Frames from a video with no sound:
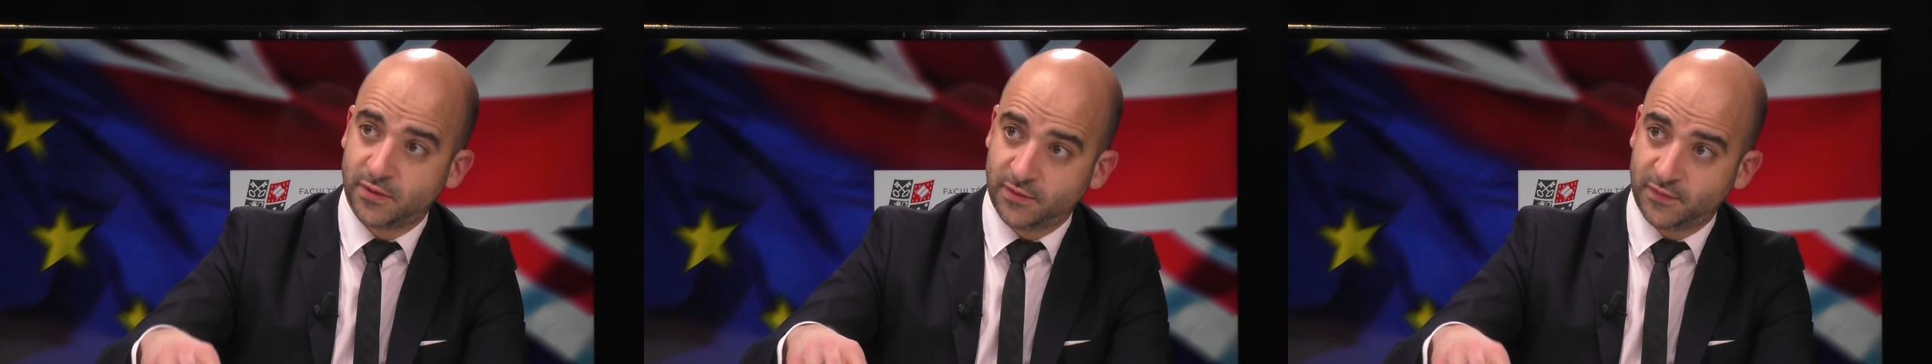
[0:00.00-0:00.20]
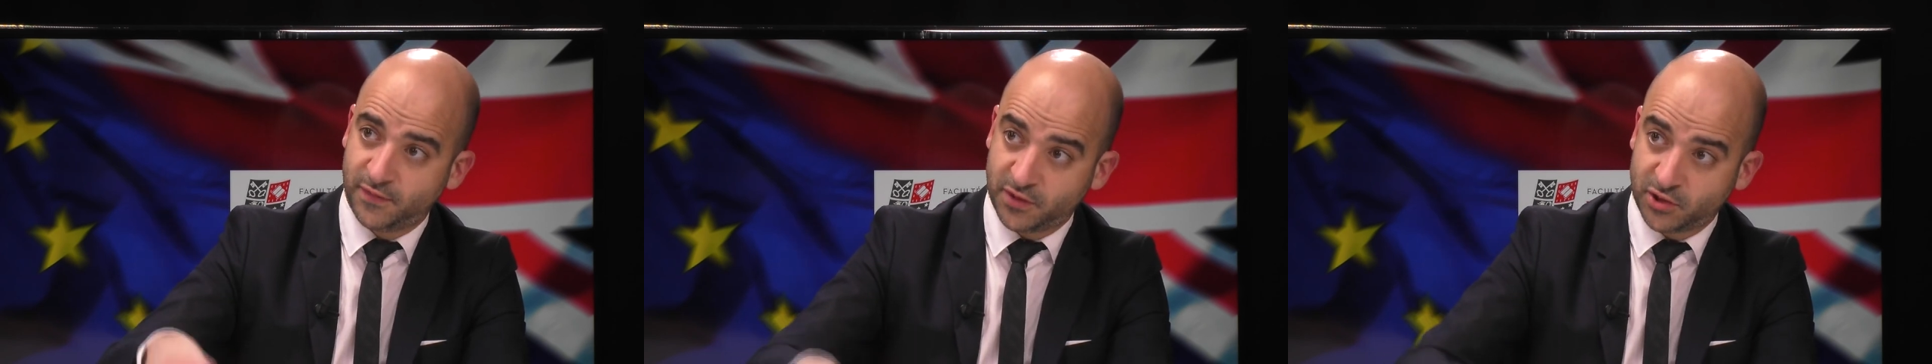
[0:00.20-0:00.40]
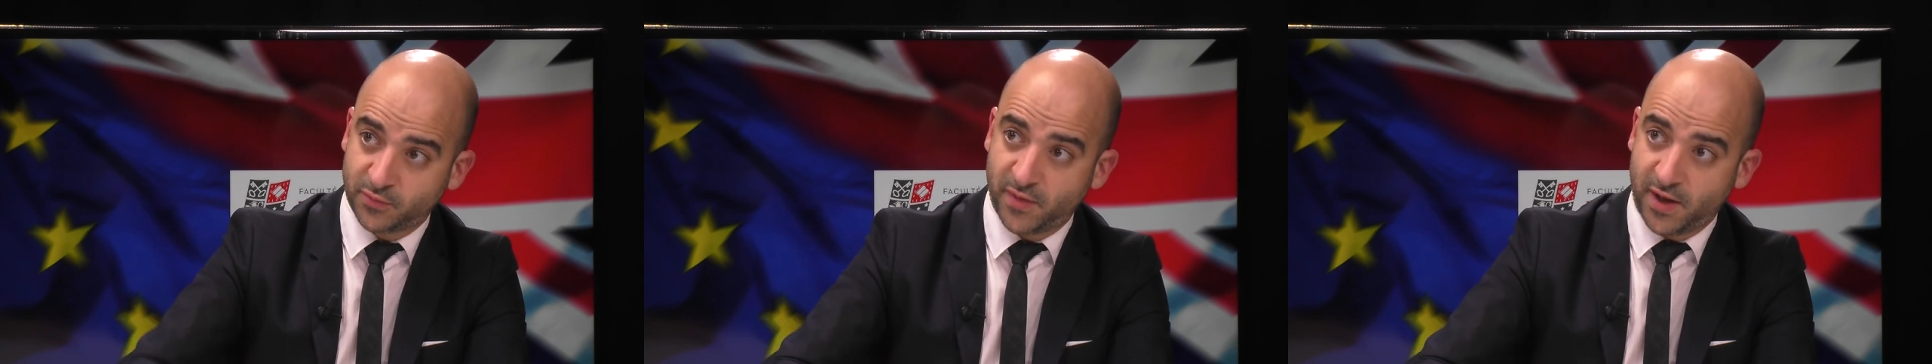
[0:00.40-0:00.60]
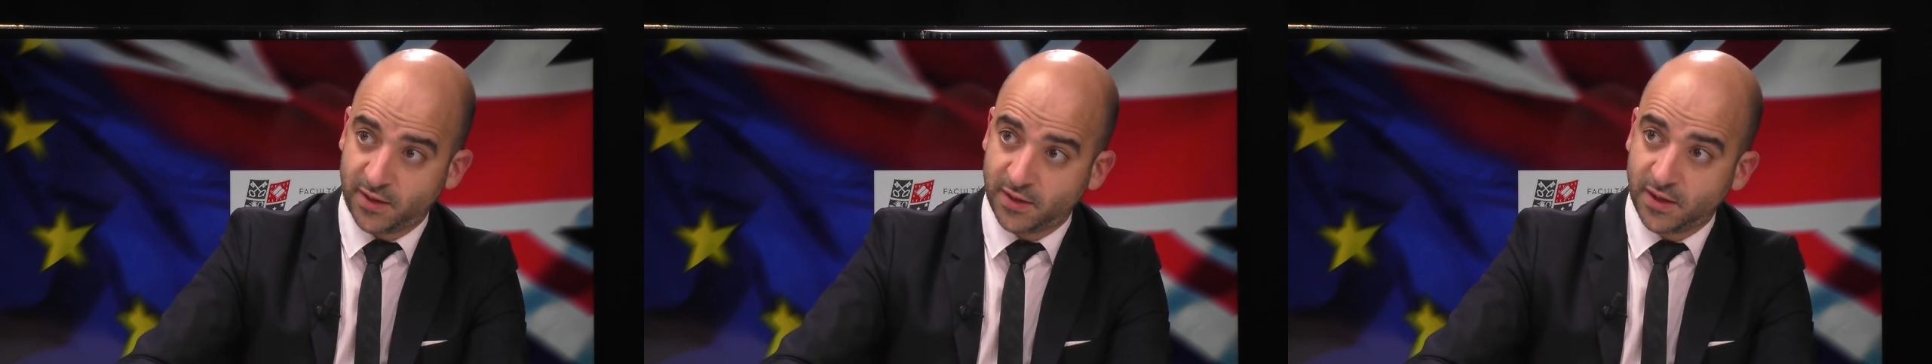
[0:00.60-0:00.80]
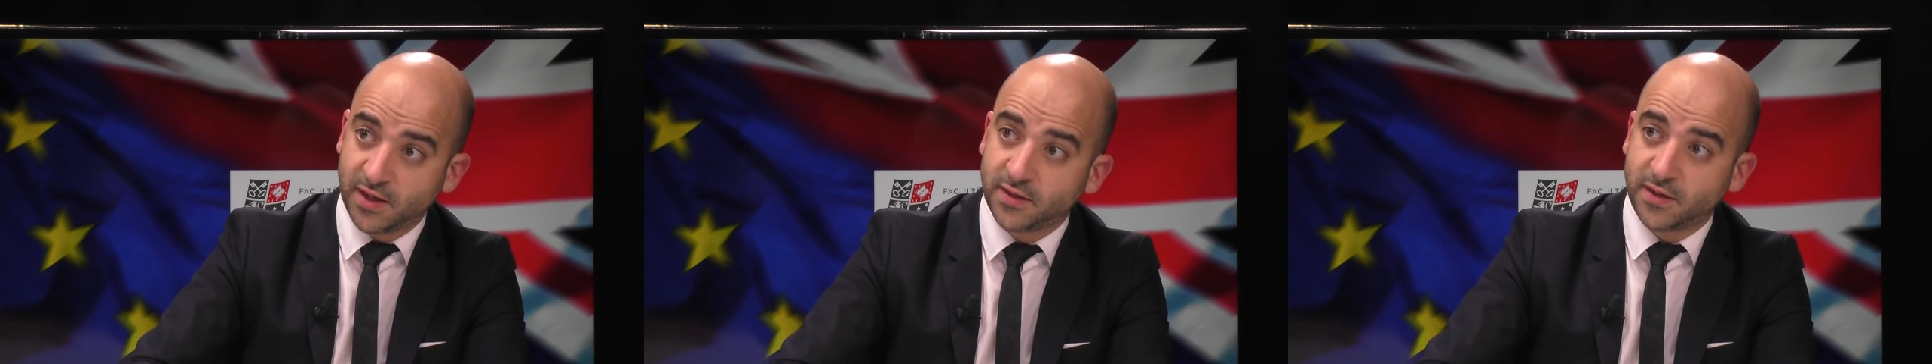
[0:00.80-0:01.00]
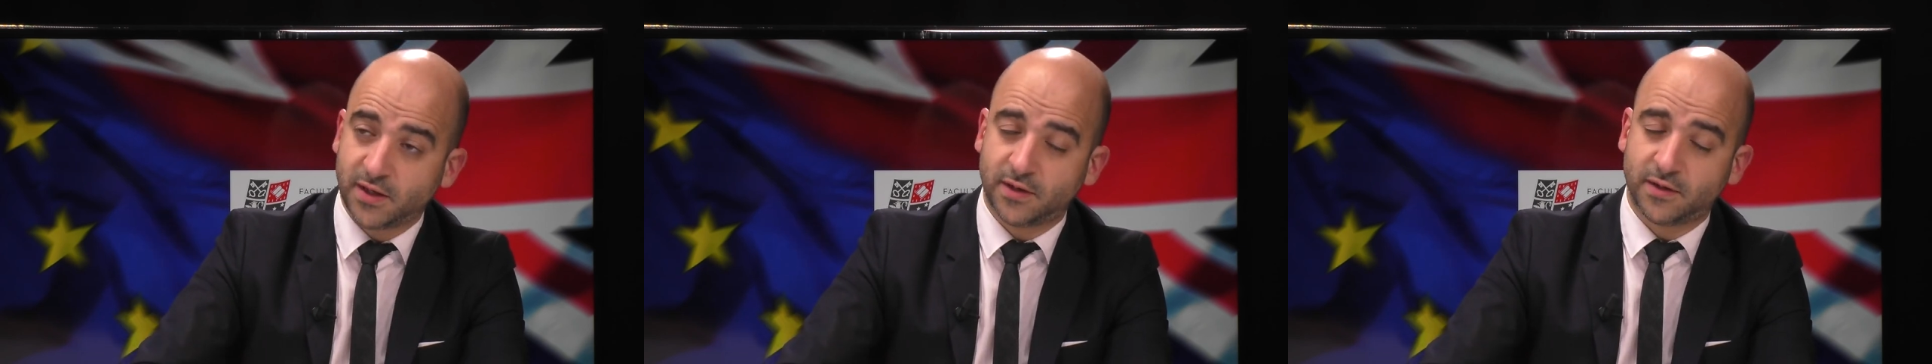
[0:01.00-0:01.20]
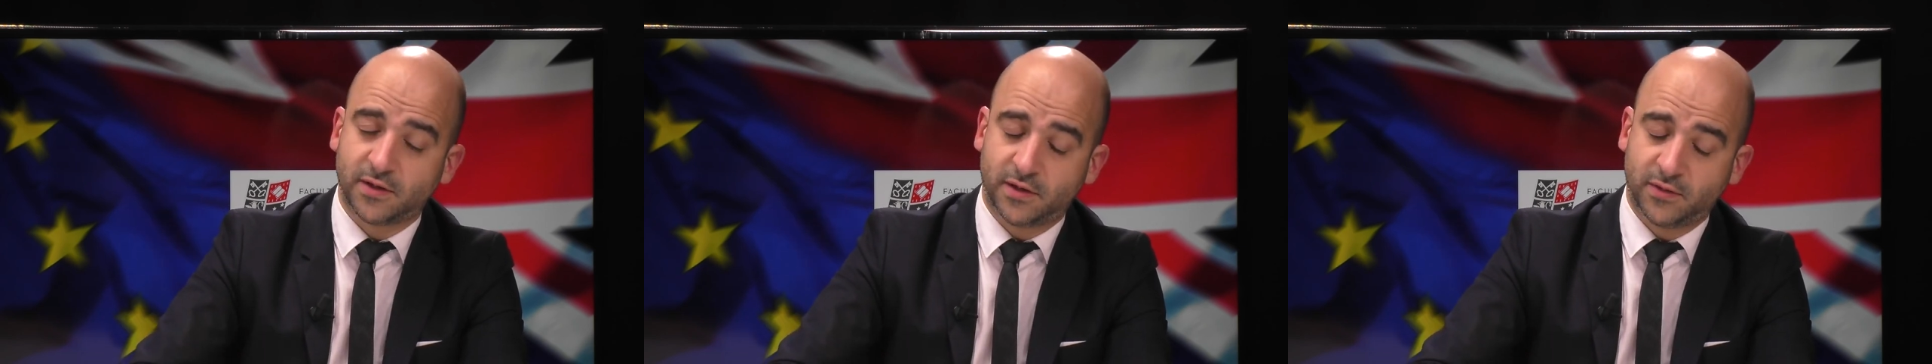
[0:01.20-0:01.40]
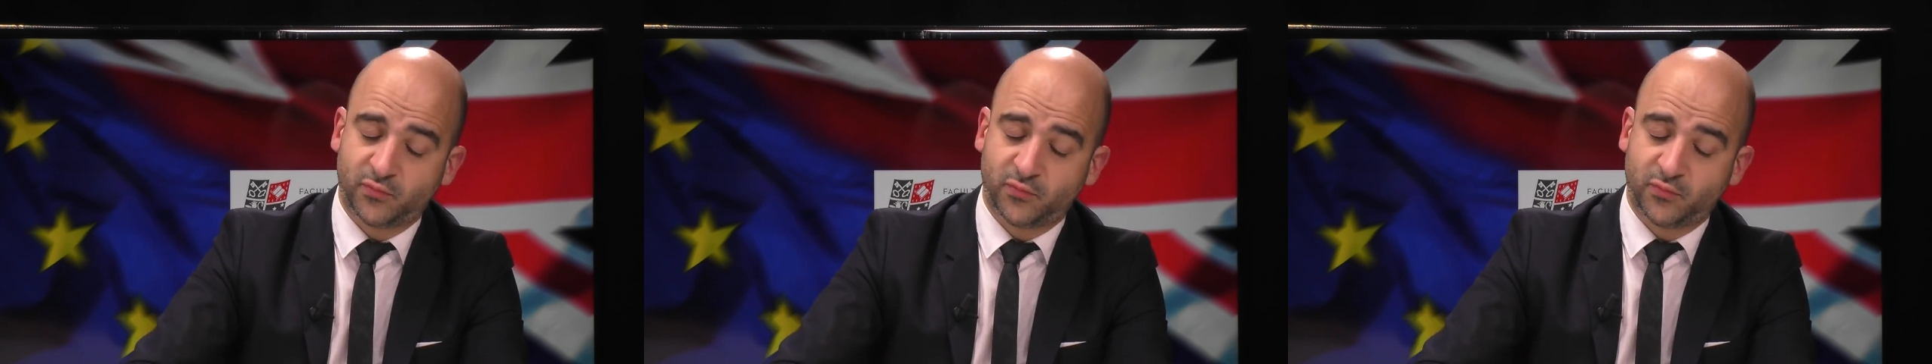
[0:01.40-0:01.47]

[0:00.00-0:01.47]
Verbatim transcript: fishermen in the in